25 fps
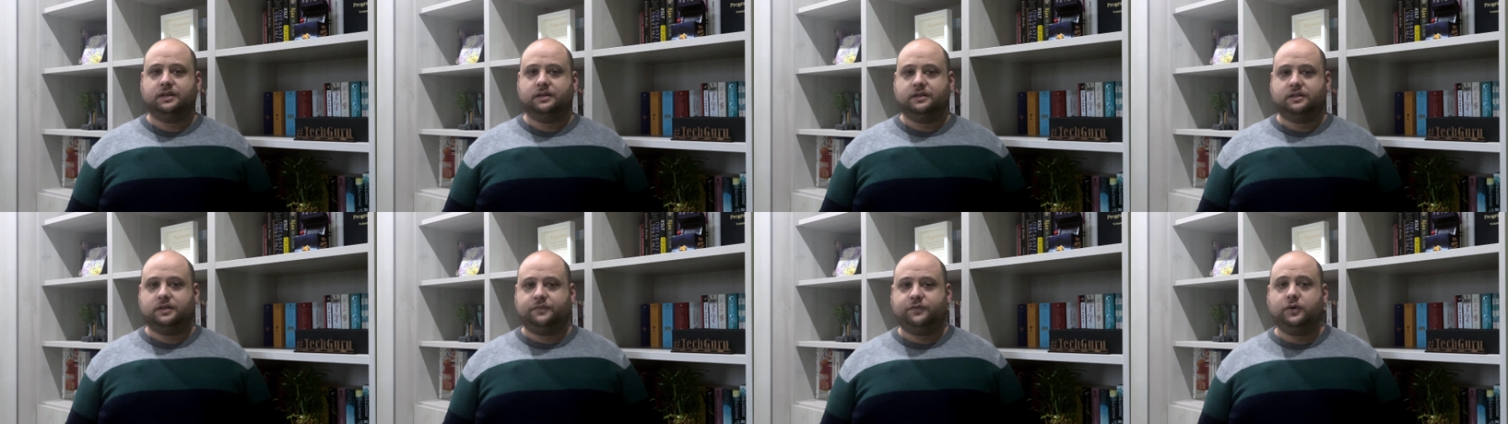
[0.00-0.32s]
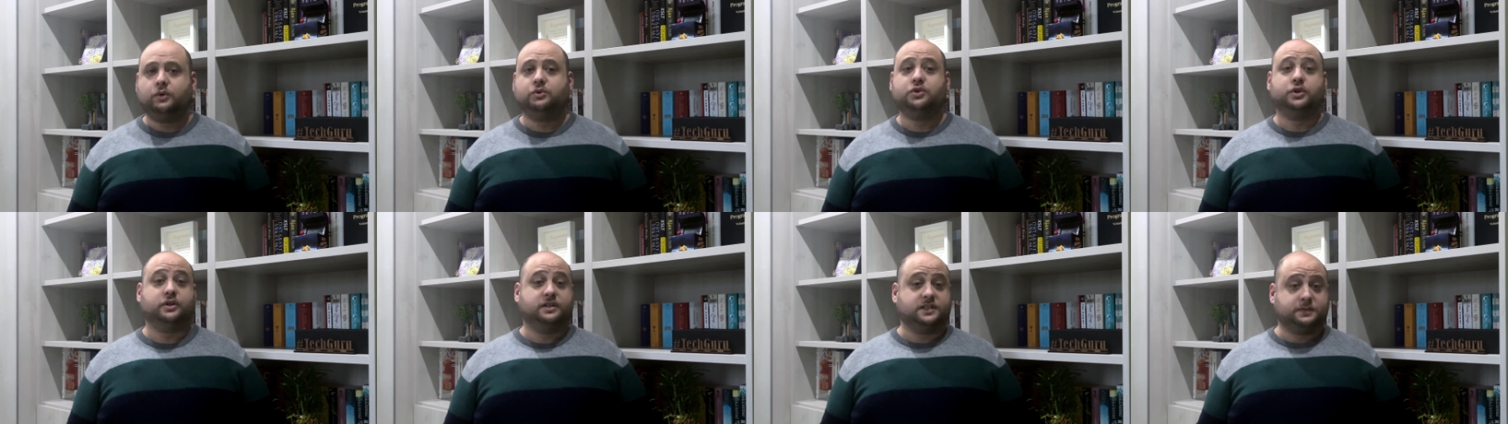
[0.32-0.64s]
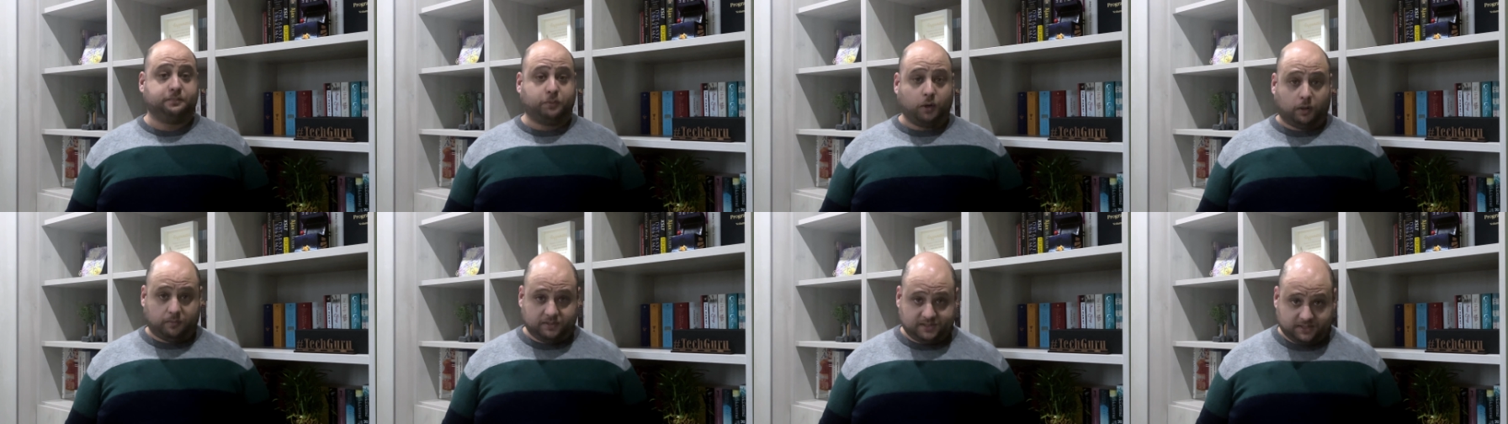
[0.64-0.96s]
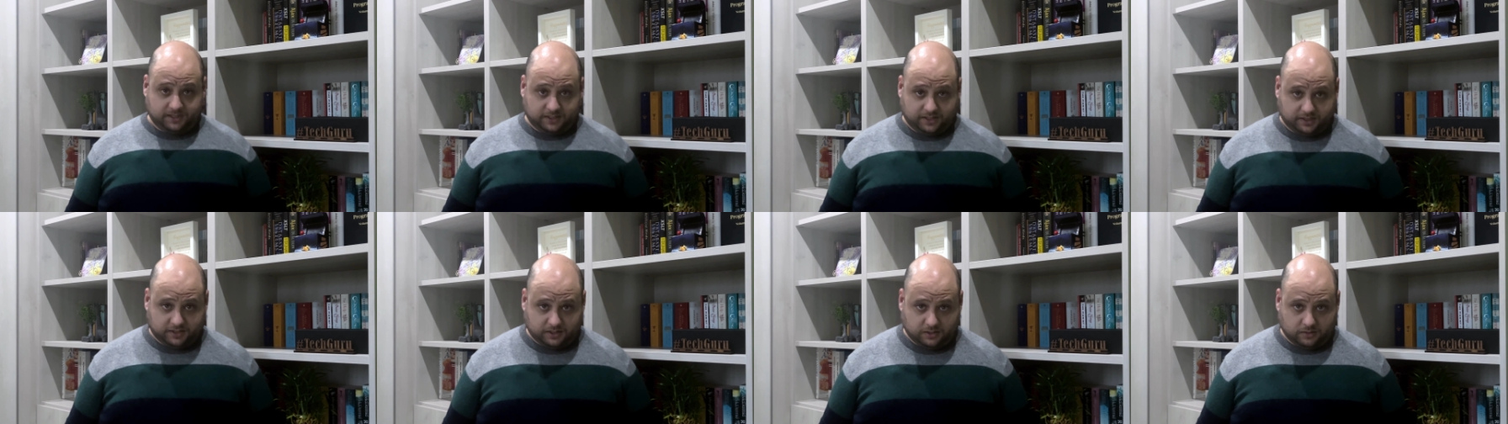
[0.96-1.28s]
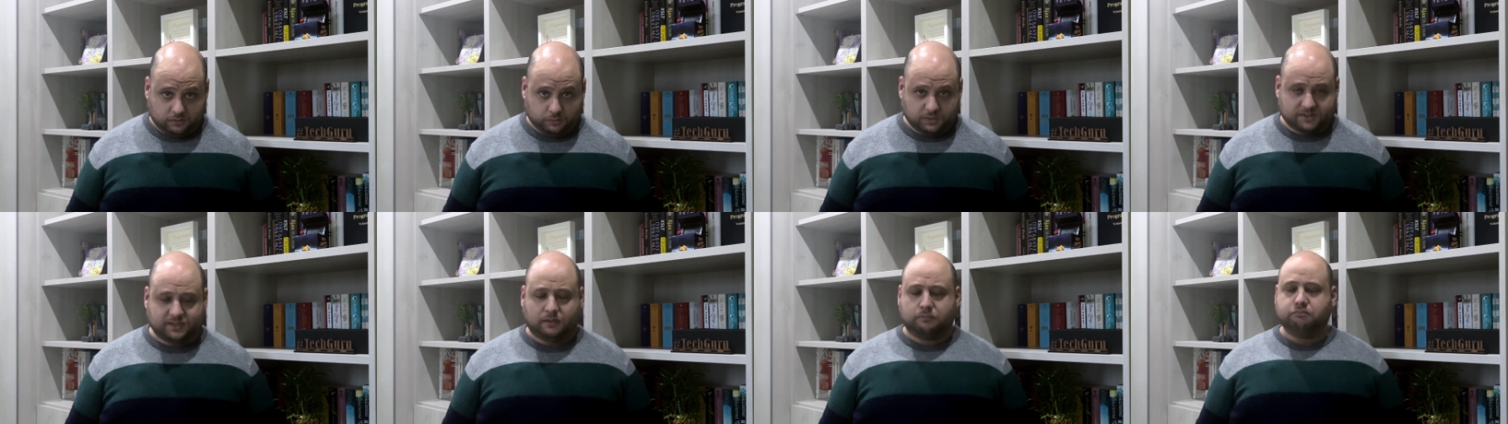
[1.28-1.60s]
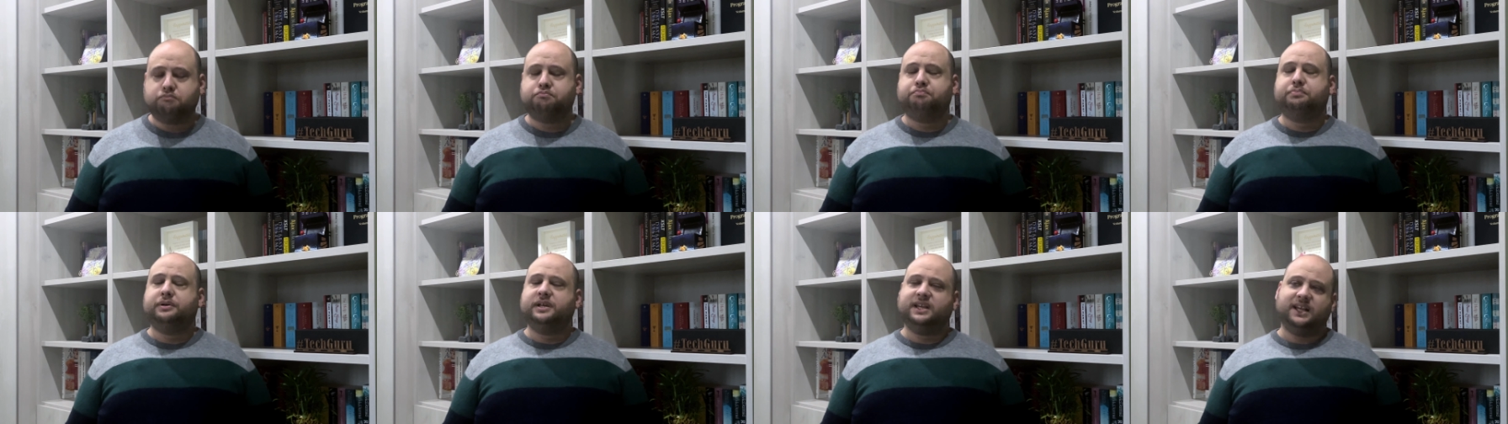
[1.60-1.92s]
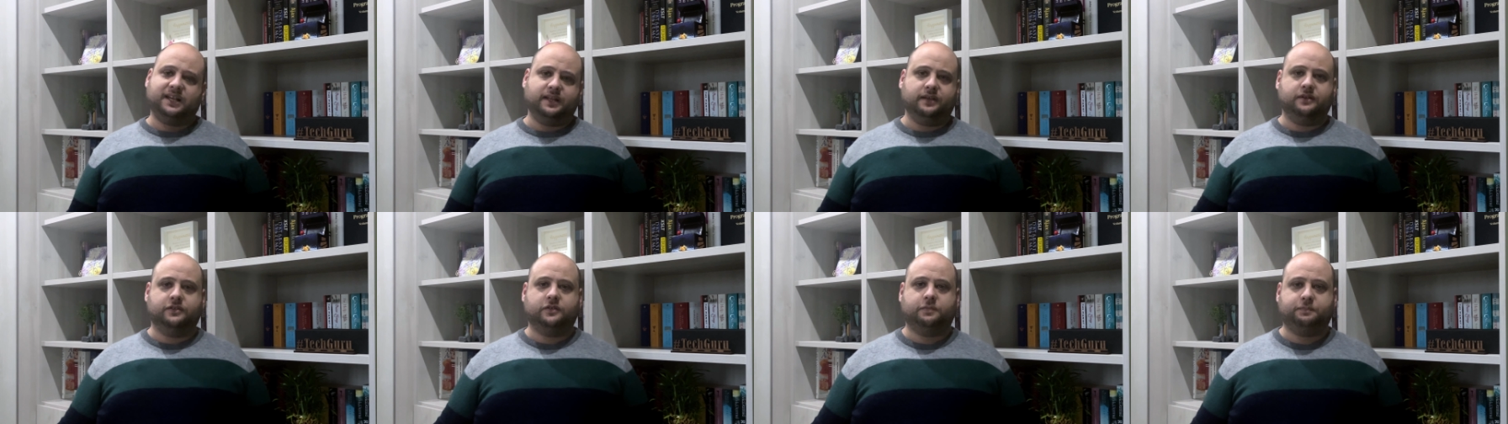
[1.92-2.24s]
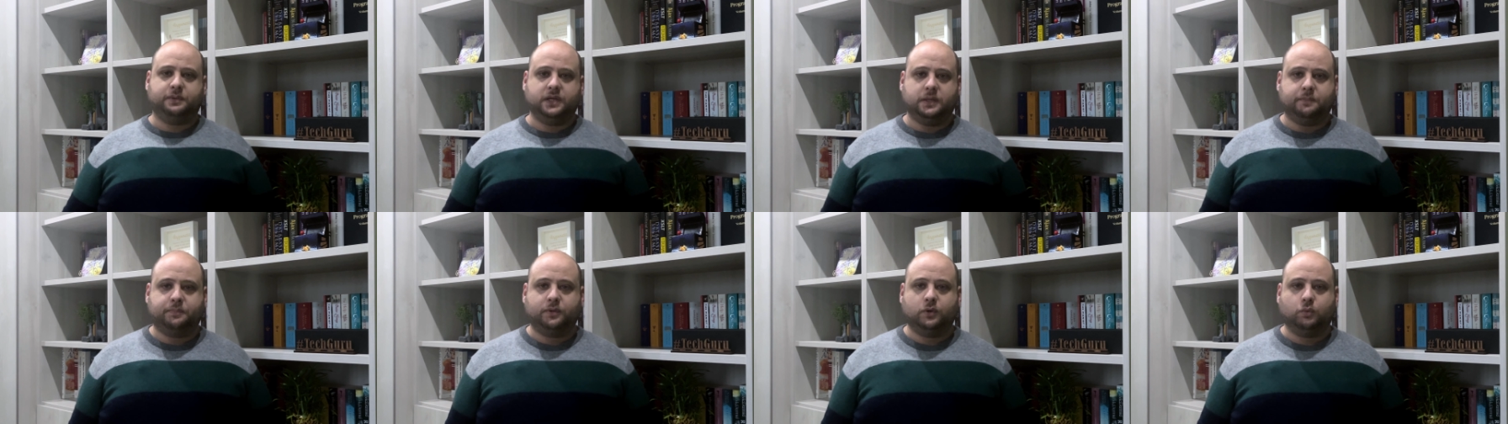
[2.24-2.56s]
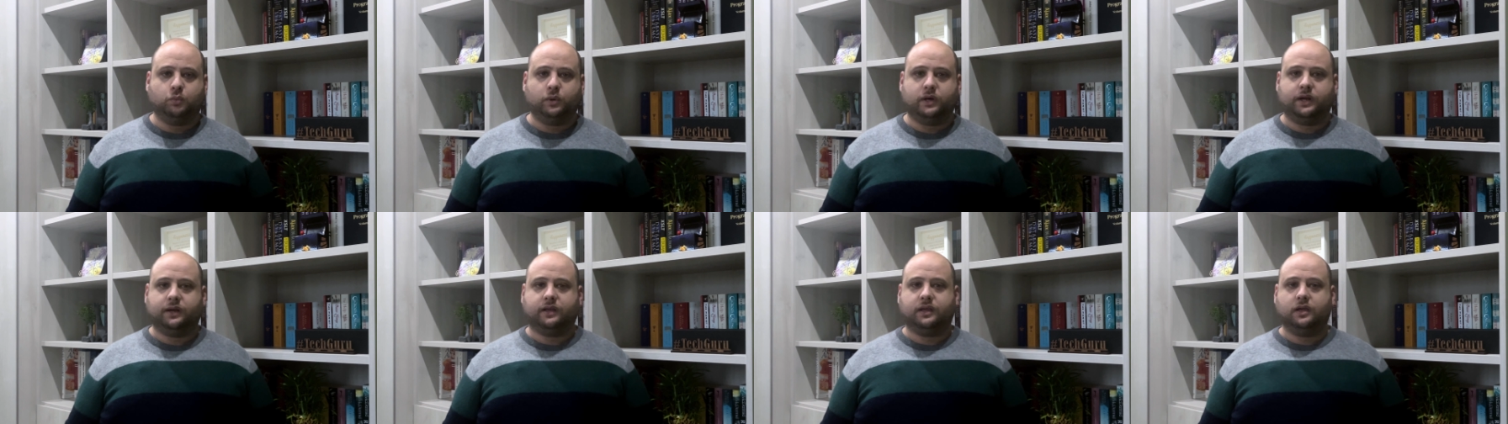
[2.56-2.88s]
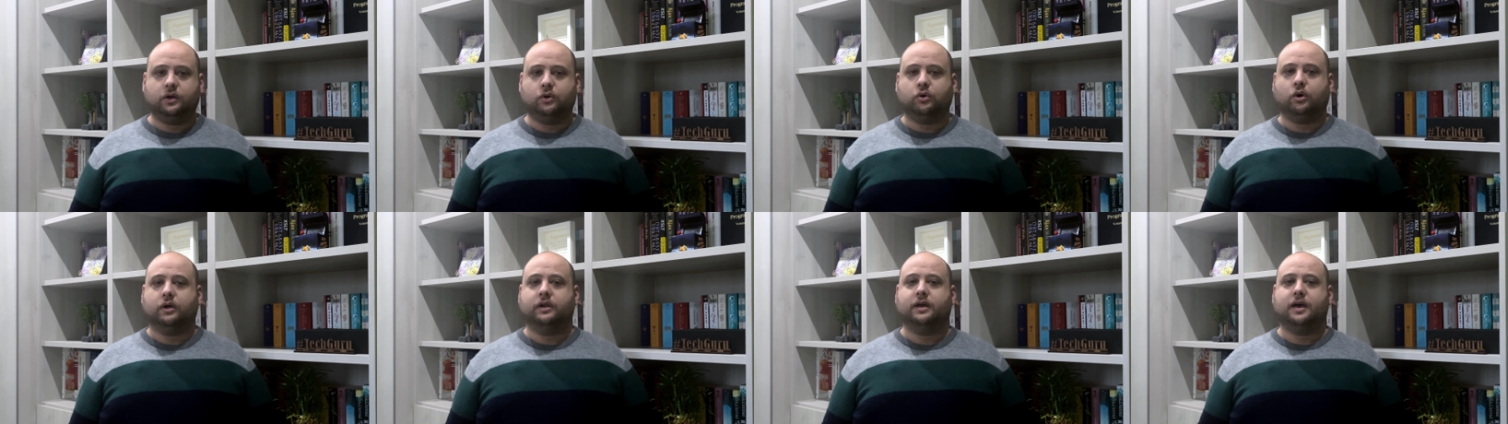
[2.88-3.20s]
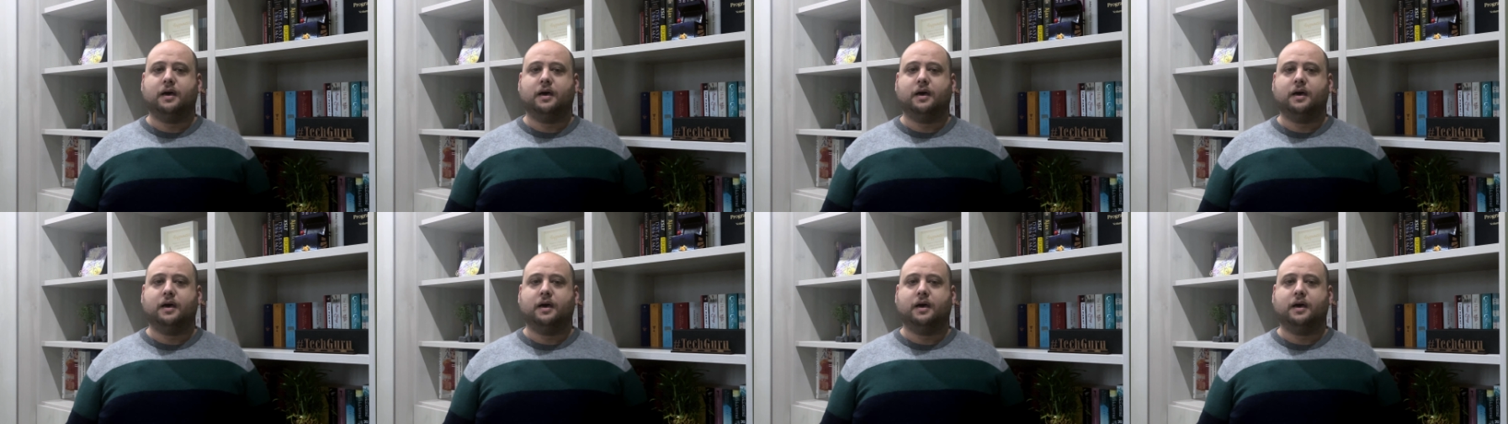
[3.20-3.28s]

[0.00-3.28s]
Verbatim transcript: the future is promising, with some brilliant people working on